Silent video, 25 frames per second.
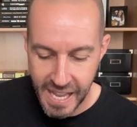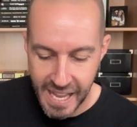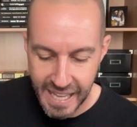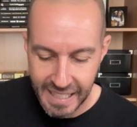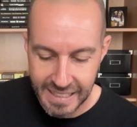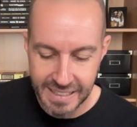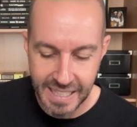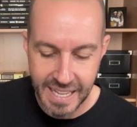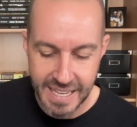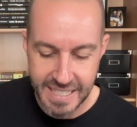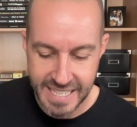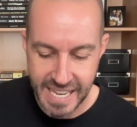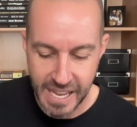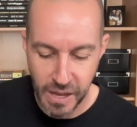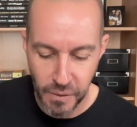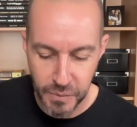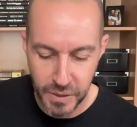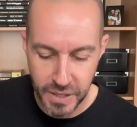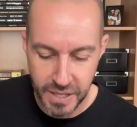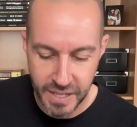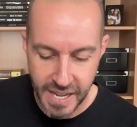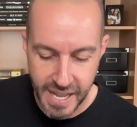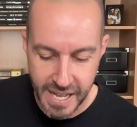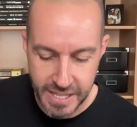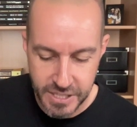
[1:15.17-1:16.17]
and let down
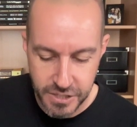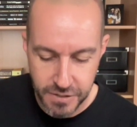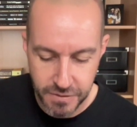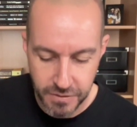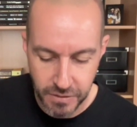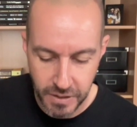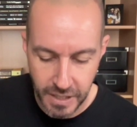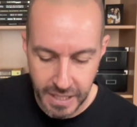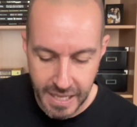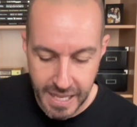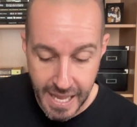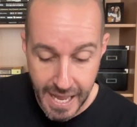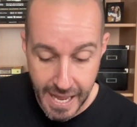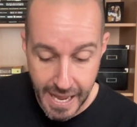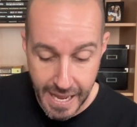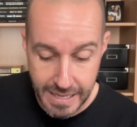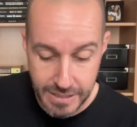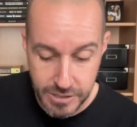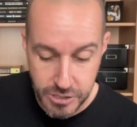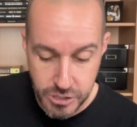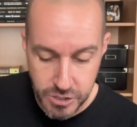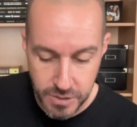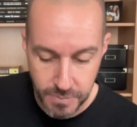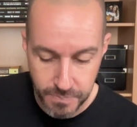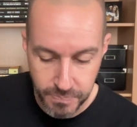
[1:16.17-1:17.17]
the nets for a
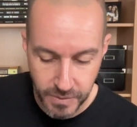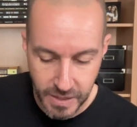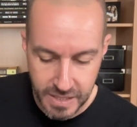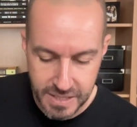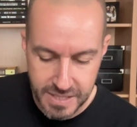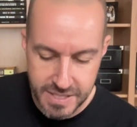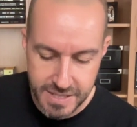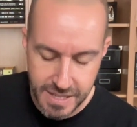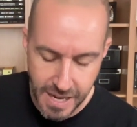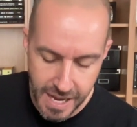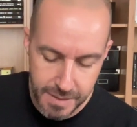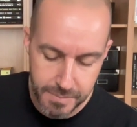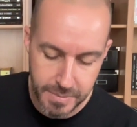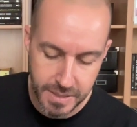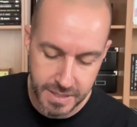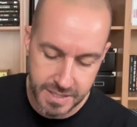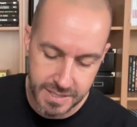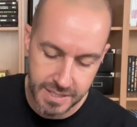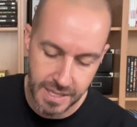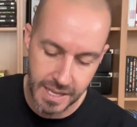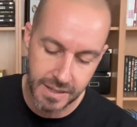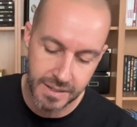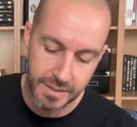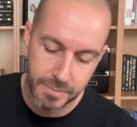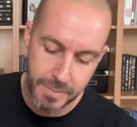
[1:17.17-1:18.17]
catch. And Simon
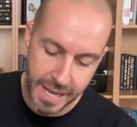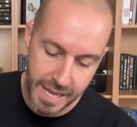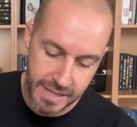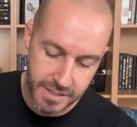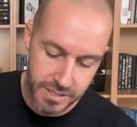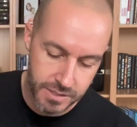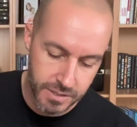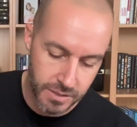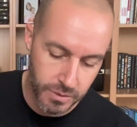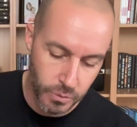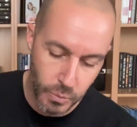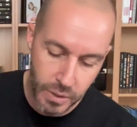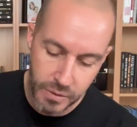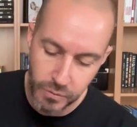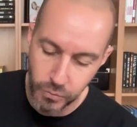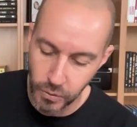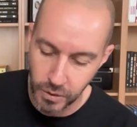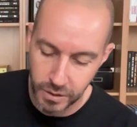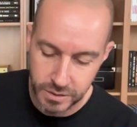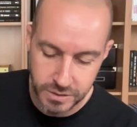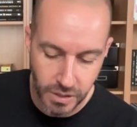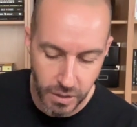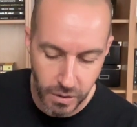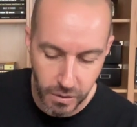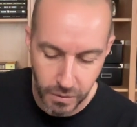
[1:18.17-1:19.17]
said, Master, we've
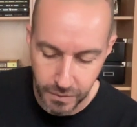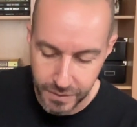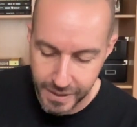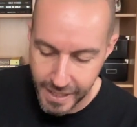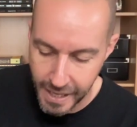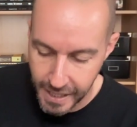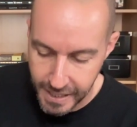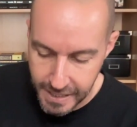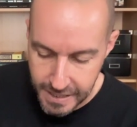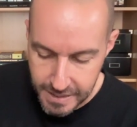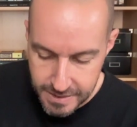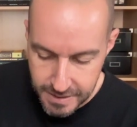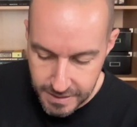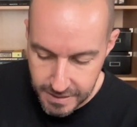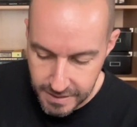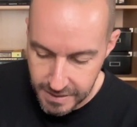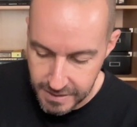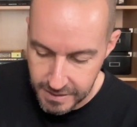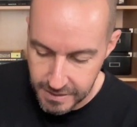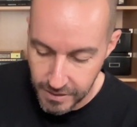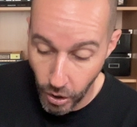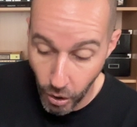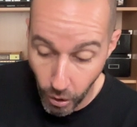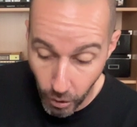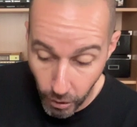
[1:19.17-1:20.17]
worked all night
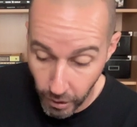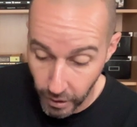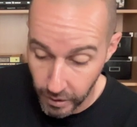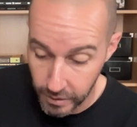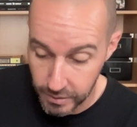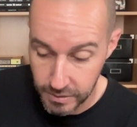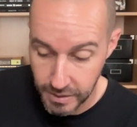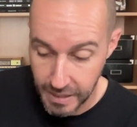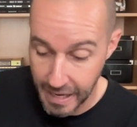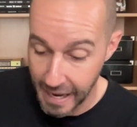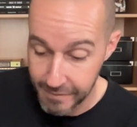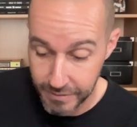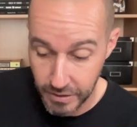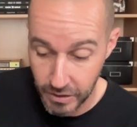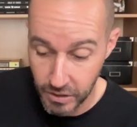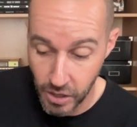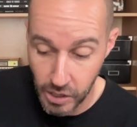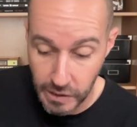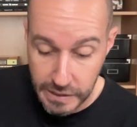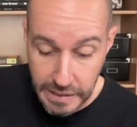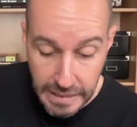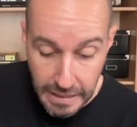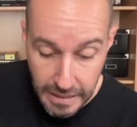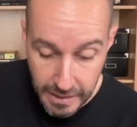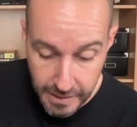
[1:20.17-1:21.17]
hard, haven't
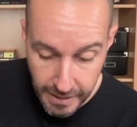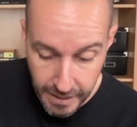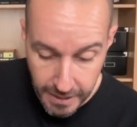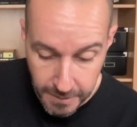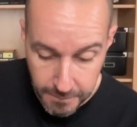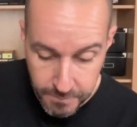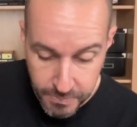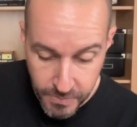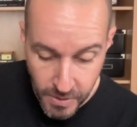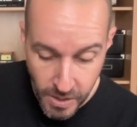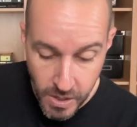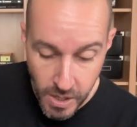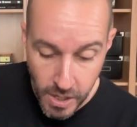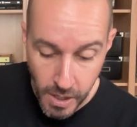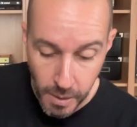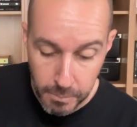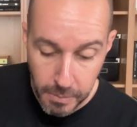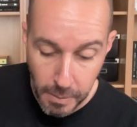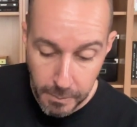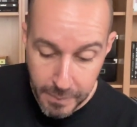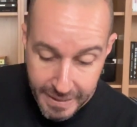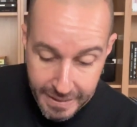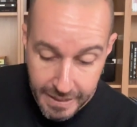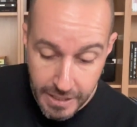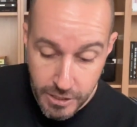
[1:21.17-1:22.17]
caught anything,
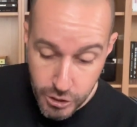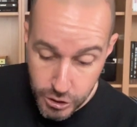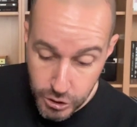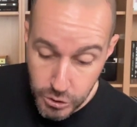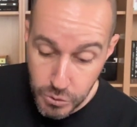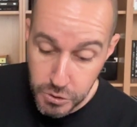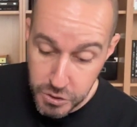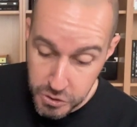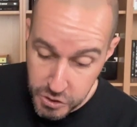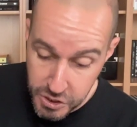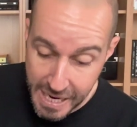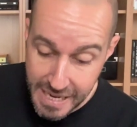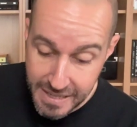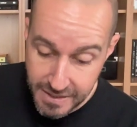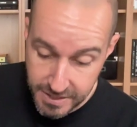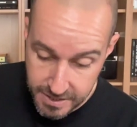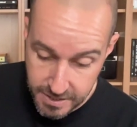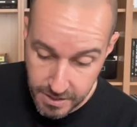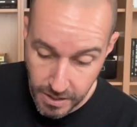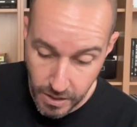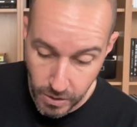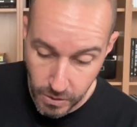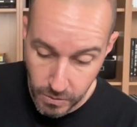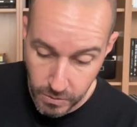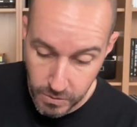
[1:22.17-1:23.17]
but because you say
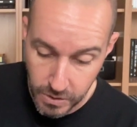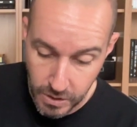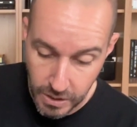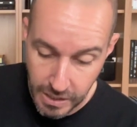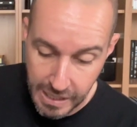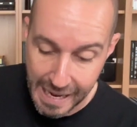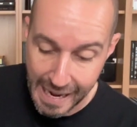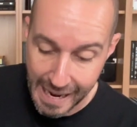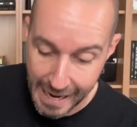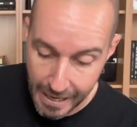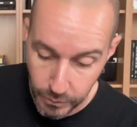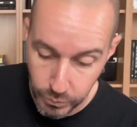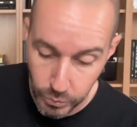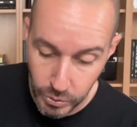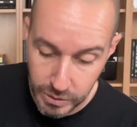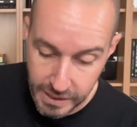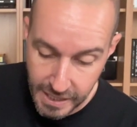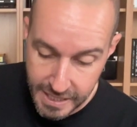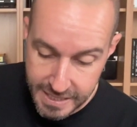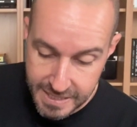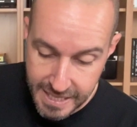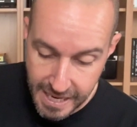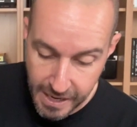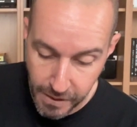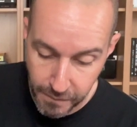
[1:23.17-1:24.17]
so, I will
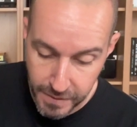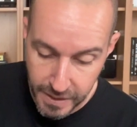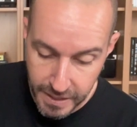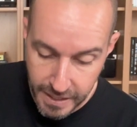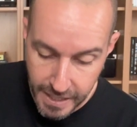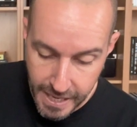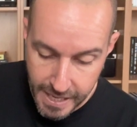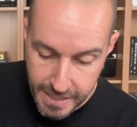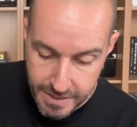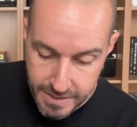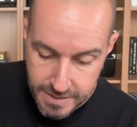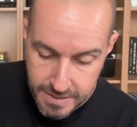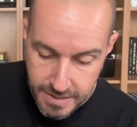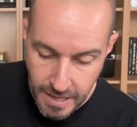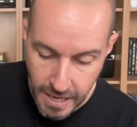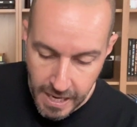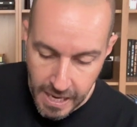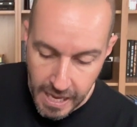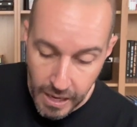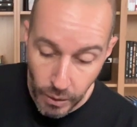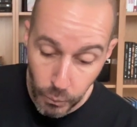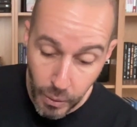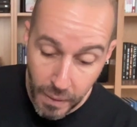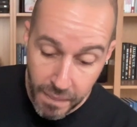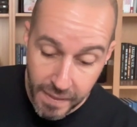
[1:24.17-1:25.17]
let down the nets.
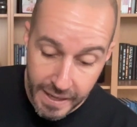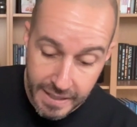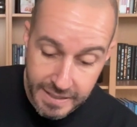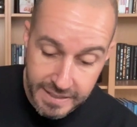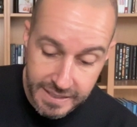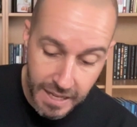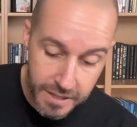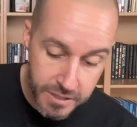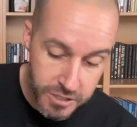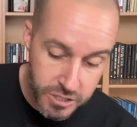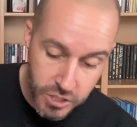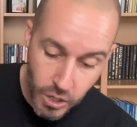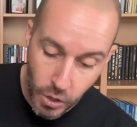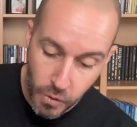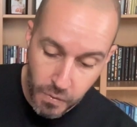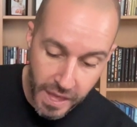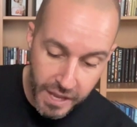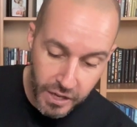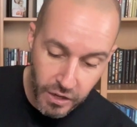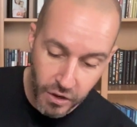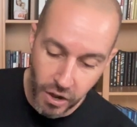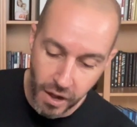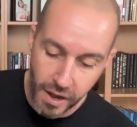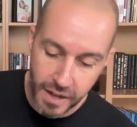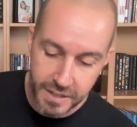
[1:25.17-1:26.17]
And when they had done so, they
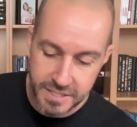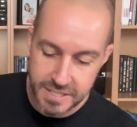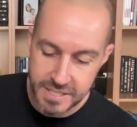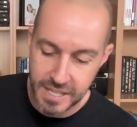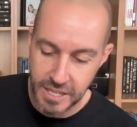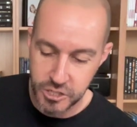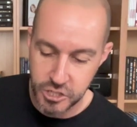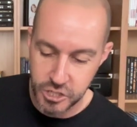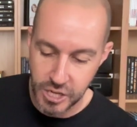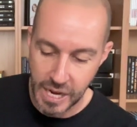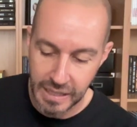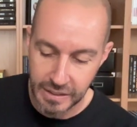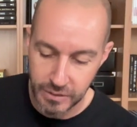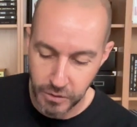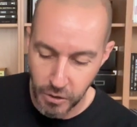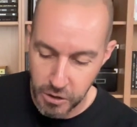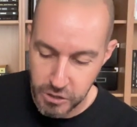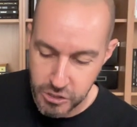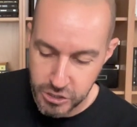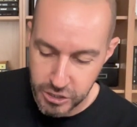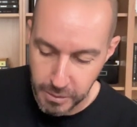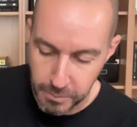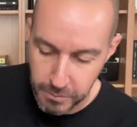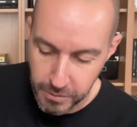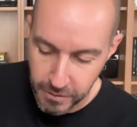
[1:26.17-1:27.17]
caught such a
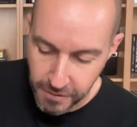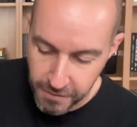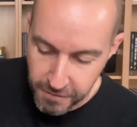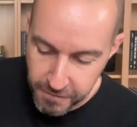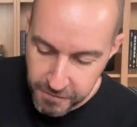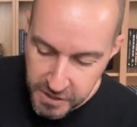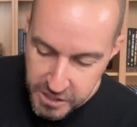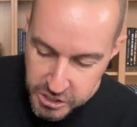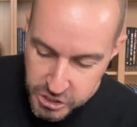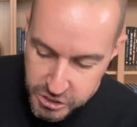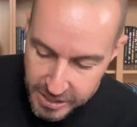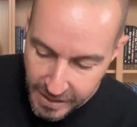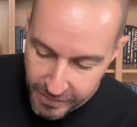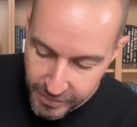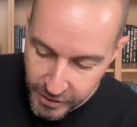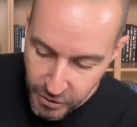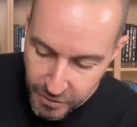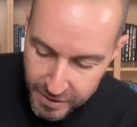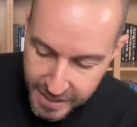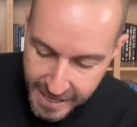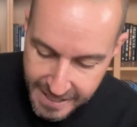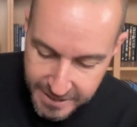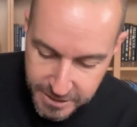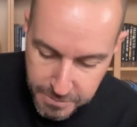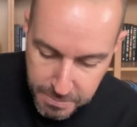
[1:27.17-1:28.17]
large number of fish that their
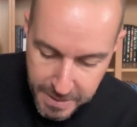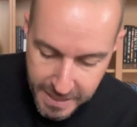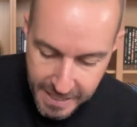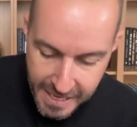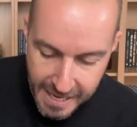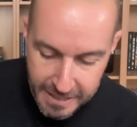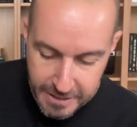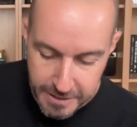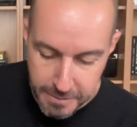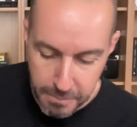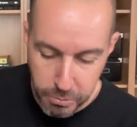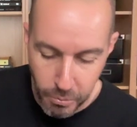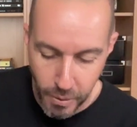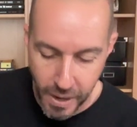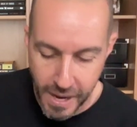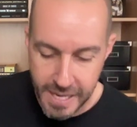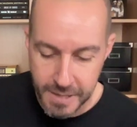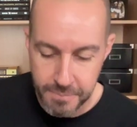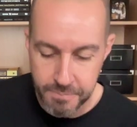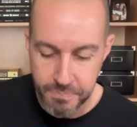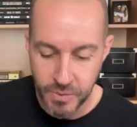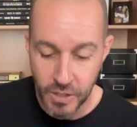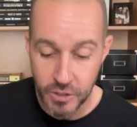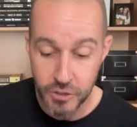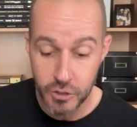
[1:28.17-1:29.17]
nets began to
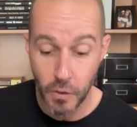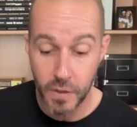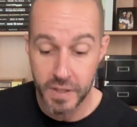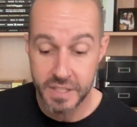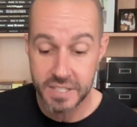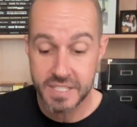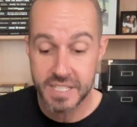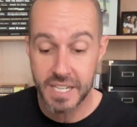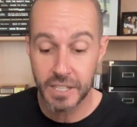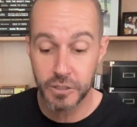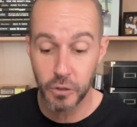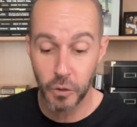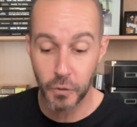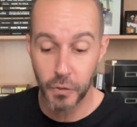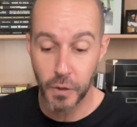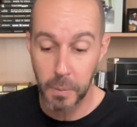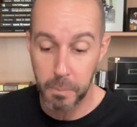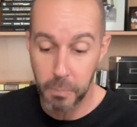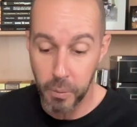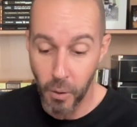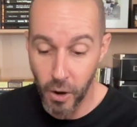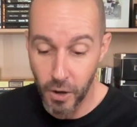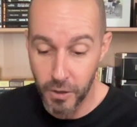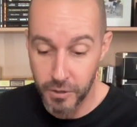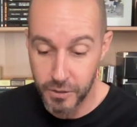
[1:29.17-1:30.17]
break. So they signaled their
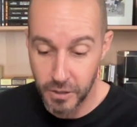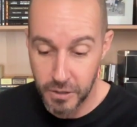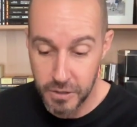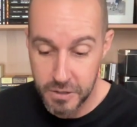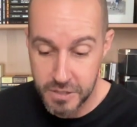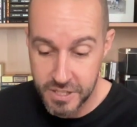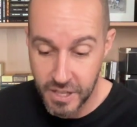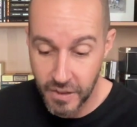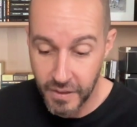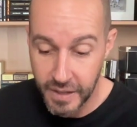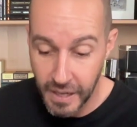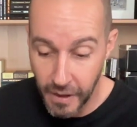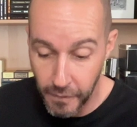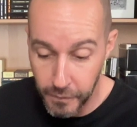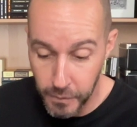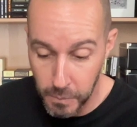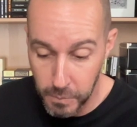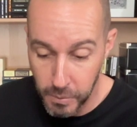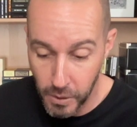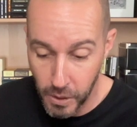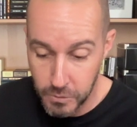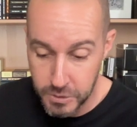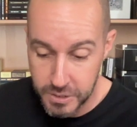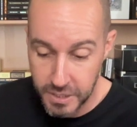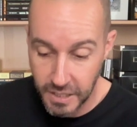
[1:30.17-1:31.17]
partners in the other
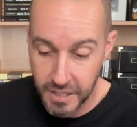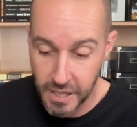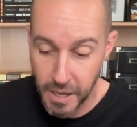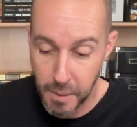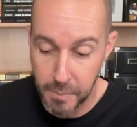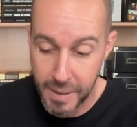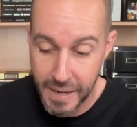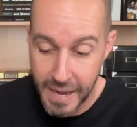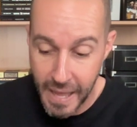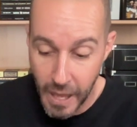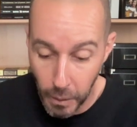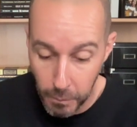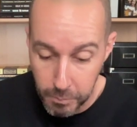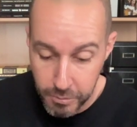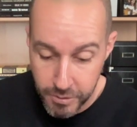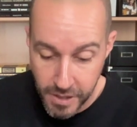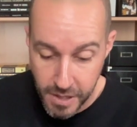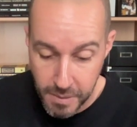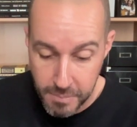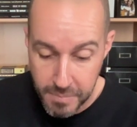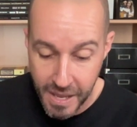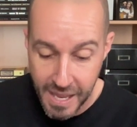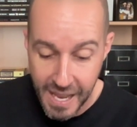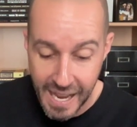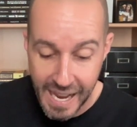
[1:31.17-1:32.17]
boat to come and help
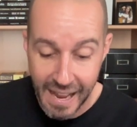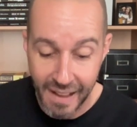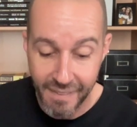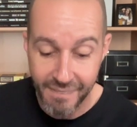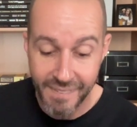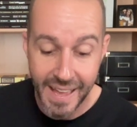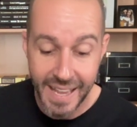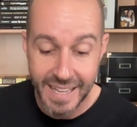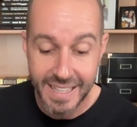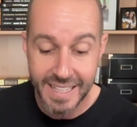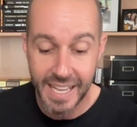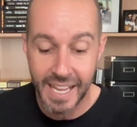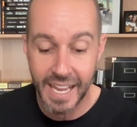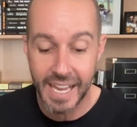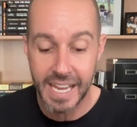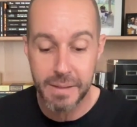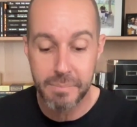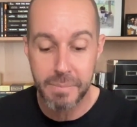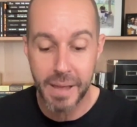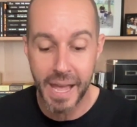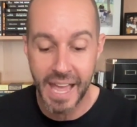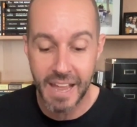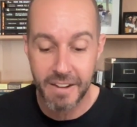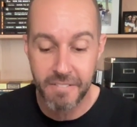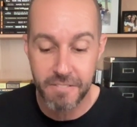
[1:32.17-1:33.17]
them. And they
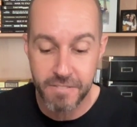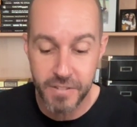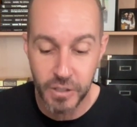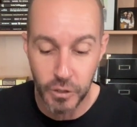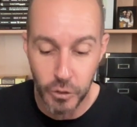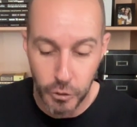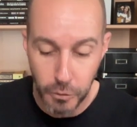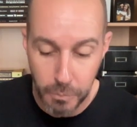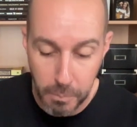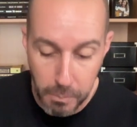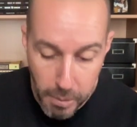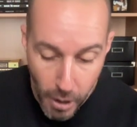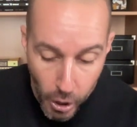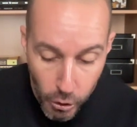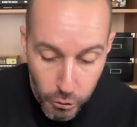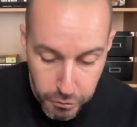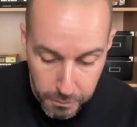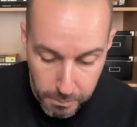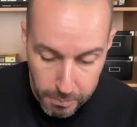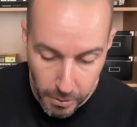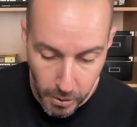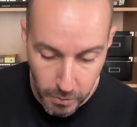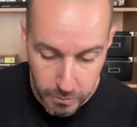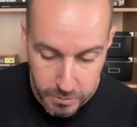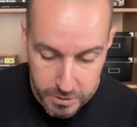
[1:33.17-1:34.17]
came and filled
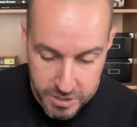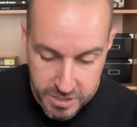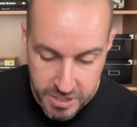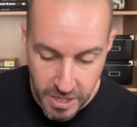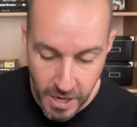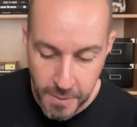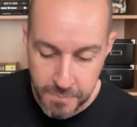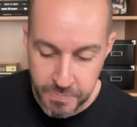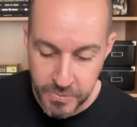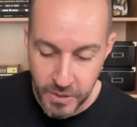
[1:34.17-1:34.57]
both boats